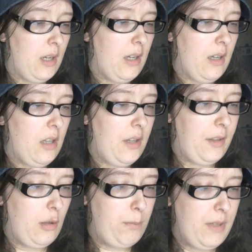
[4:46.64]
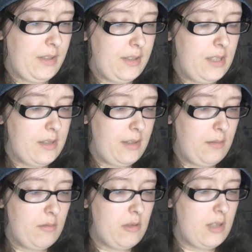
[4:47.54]
uh, other businesses
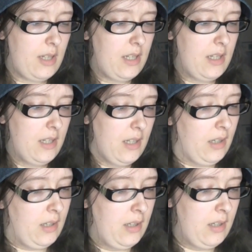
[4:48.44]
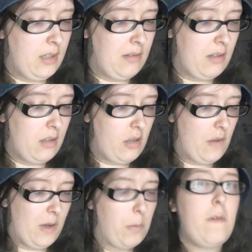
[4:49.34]
and uh,
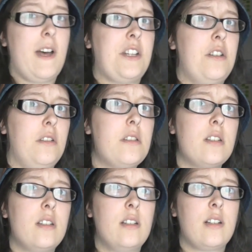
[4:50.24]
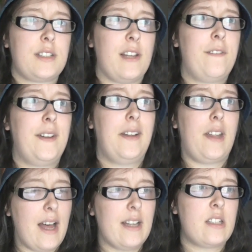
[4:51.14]
other professionals because I
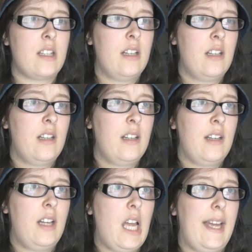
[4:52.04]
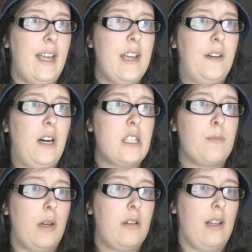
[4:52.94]
feel that if I
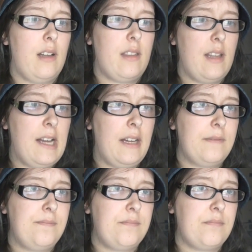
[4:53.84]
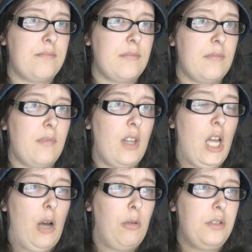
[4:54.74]
spoke like that
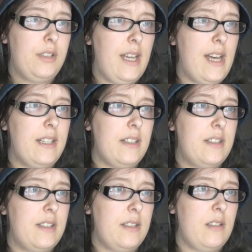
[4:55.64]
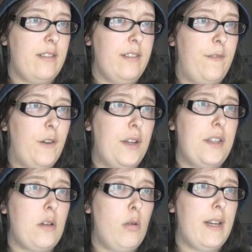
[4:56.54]
I would get
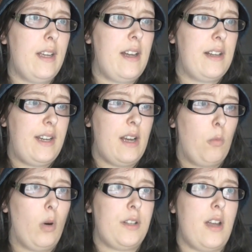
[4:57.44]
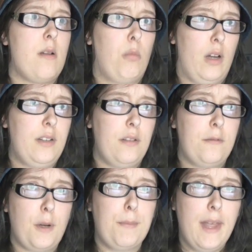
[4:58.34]
further quicker and get what I want
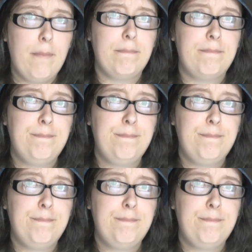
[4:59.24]
from them.